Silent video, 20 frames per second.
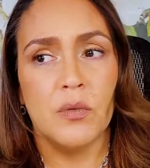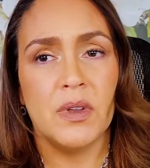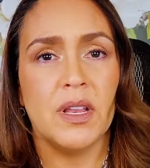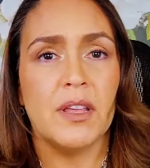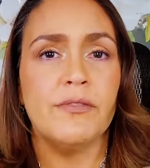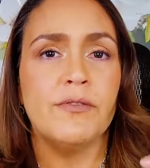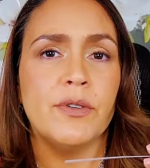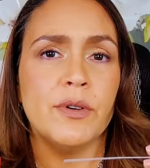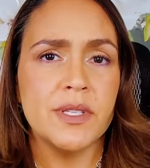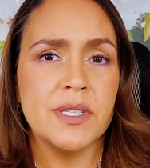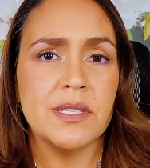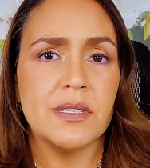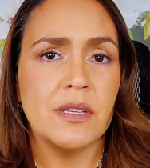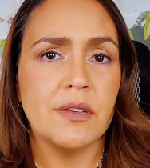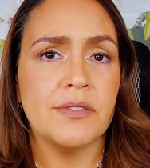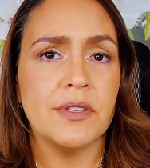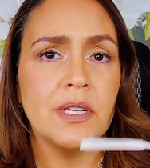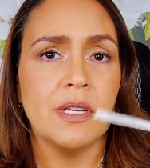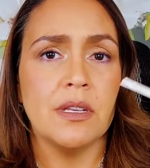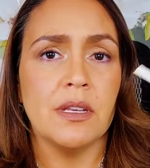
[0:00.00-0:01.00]
When I first
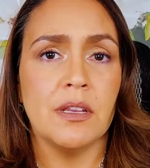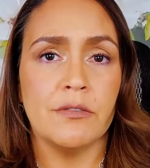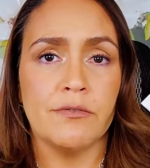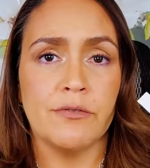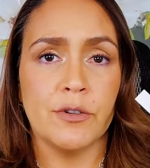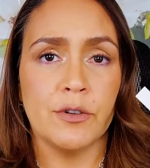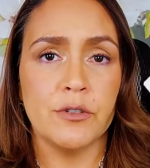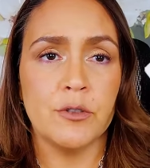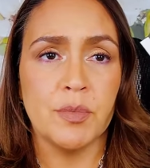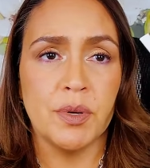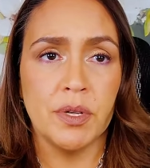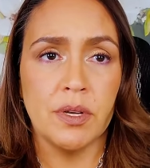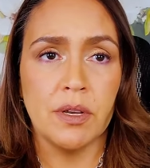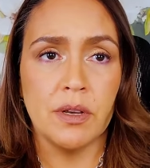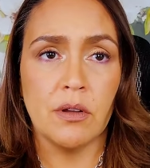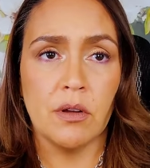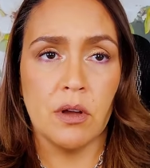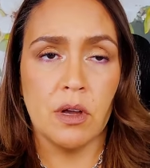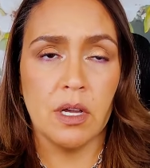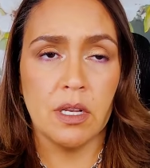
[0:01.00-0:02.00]
sniffed it and first put
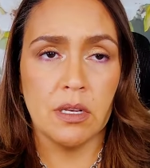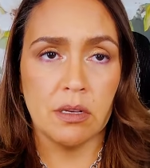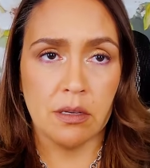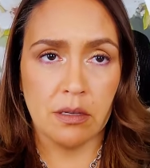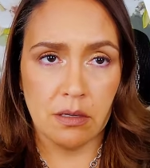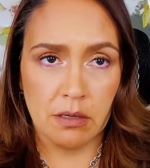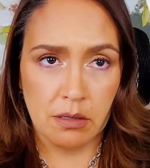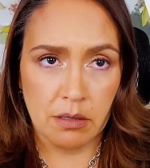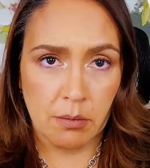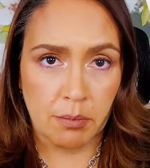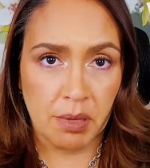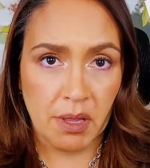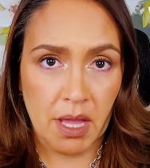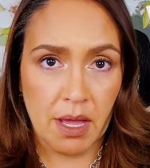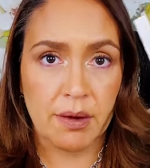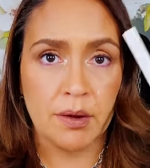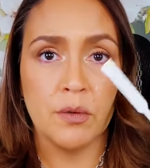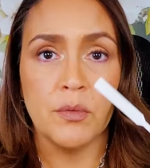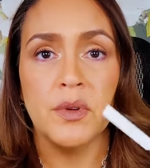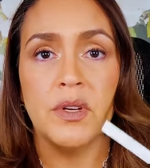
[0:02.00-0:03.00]
it on a
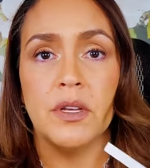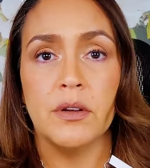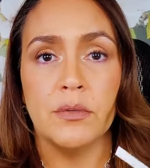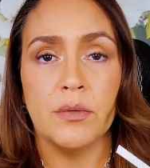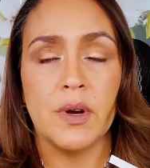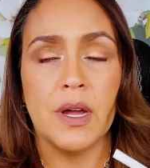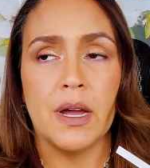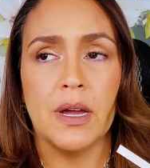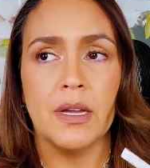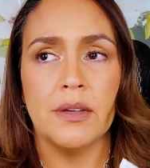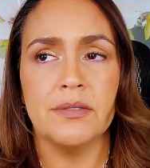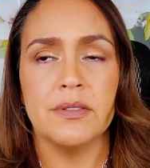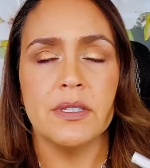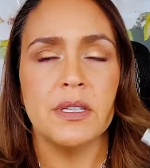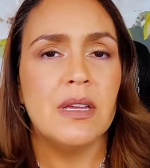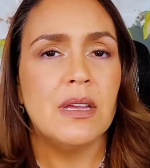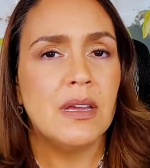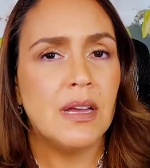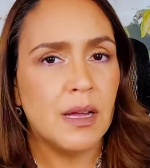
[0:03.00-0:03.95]
blotter when it arrived,